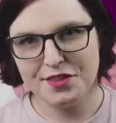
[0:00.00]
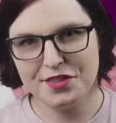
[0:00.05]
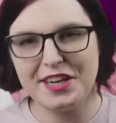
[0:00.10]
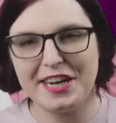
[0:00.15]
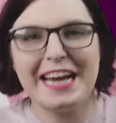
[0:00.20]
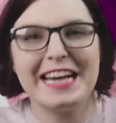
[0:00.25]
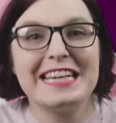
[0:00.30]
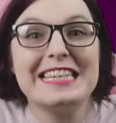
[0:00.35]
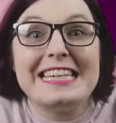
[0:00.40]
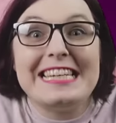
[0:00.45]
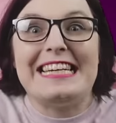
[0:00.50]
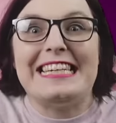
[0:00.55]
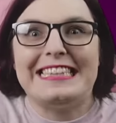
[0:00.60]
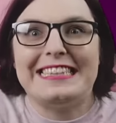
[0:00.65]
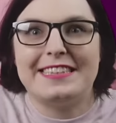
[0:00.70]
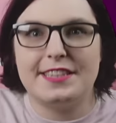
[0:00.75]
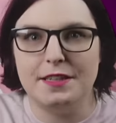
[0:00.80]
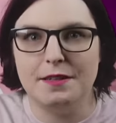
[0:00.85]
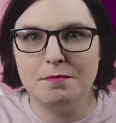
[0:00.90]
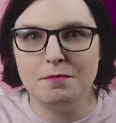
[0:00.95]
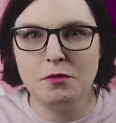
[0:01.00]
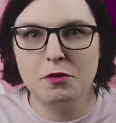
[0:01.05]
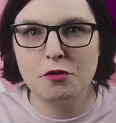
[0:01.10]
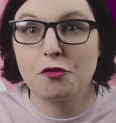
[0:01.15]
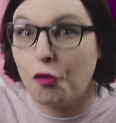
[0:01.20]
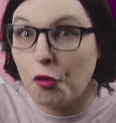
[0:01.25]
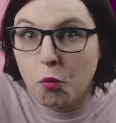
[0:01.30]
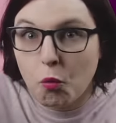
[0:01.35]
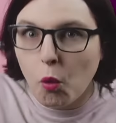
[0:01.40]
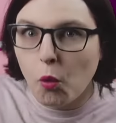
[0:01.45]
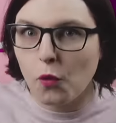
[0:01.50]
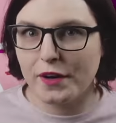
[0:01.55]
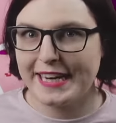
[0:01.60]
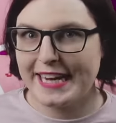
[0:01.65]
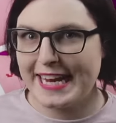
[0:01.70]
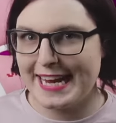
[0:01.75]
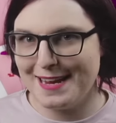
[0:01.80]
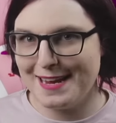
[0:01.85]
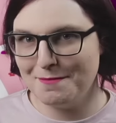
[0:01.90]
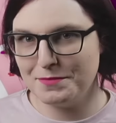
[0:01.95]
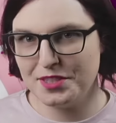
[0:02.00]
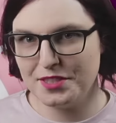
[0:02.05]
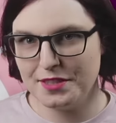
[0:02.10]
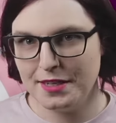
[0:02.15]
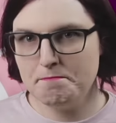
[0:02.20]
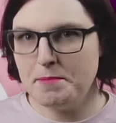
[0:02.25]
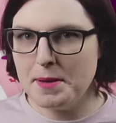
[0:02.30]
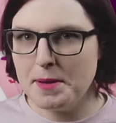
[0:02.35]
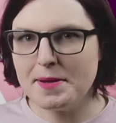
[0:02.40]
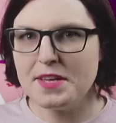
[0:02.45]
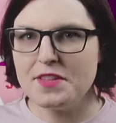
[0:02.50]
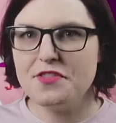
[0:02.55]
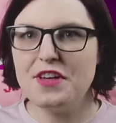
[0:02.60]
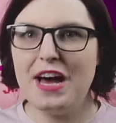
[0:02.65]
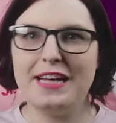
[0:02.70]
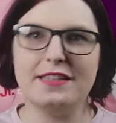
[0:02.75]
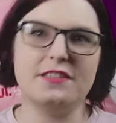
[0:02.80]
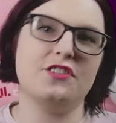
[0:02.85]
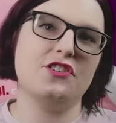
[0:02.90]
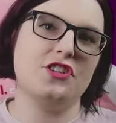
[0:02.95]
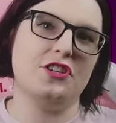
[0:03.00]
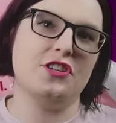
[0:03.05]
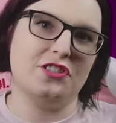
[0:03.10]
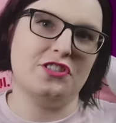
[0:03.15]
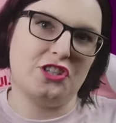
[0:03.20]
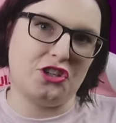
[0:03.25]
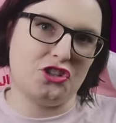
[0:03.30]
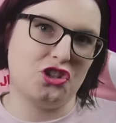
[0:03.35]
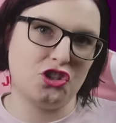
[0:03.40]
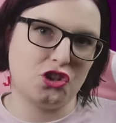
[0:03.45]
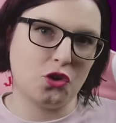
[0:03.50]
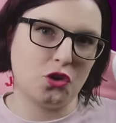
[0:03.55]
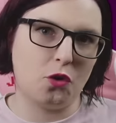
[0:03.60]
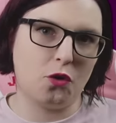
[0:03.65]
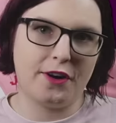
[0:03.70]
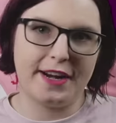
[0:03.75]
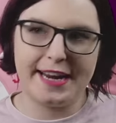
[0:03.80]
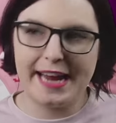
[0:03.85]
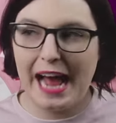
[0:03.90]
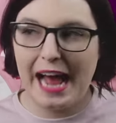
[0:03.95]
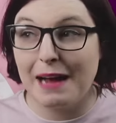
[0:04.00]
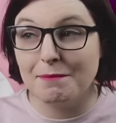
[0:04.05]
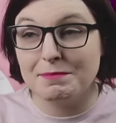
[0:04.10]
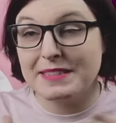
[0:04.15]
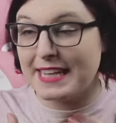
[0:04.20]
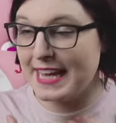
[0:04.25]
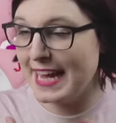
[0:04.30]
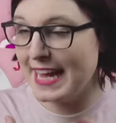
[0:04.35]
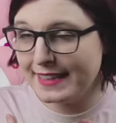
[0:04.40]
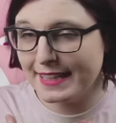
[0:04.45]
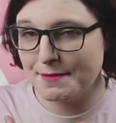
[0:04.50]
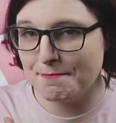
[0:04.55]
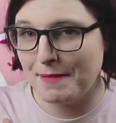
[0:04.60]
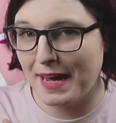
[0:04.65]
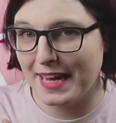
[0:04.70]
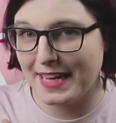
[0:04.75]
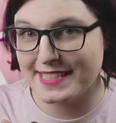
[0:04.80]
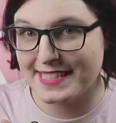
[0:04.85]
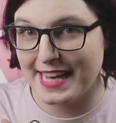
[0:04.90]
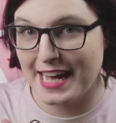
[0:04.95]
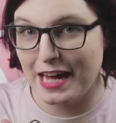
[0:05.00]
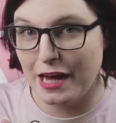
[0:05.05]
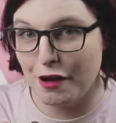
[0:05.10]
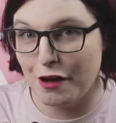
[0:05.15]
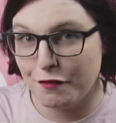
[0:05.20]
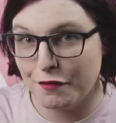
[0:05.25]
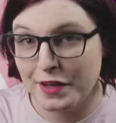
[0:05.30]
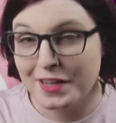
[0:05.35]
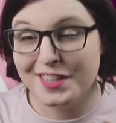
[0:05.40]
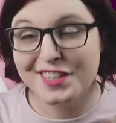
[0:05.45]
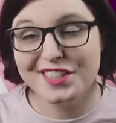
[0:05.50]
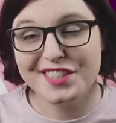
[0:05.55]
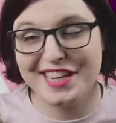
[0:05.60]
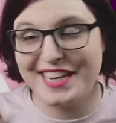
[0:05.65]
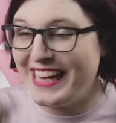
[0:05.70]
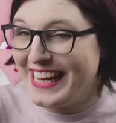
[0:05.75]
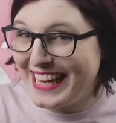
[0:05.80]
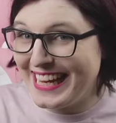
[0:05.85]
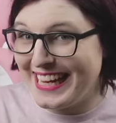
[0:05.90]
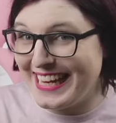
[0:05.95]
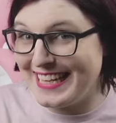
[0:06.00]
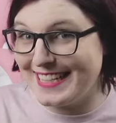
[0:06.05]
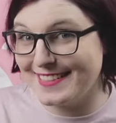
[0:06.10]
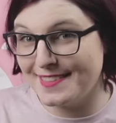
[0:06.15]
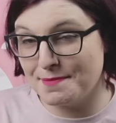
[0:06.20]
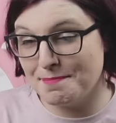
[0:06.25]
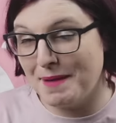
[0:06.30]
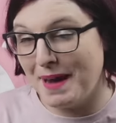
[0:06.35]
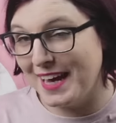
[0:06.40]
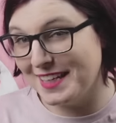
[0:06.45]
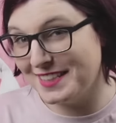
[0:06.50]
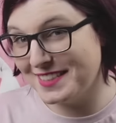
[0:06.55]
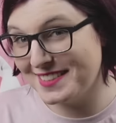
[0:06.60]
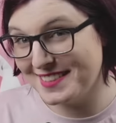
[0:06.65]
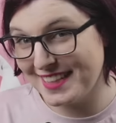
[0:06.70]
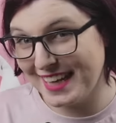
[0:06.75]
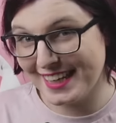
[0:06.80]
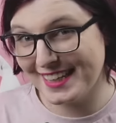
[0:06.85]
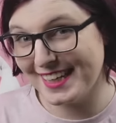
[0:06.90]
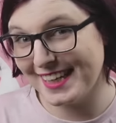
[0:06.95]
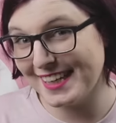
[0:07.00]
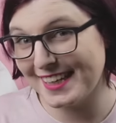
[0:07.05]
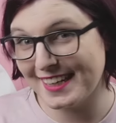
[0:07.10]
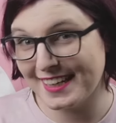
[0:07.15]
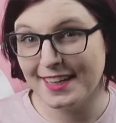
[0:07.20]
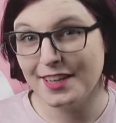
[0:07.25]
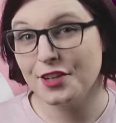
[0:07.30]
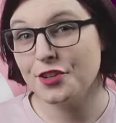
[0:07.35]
that I need them for war games, maybe that's just a story I'm telling myself to ease my psychic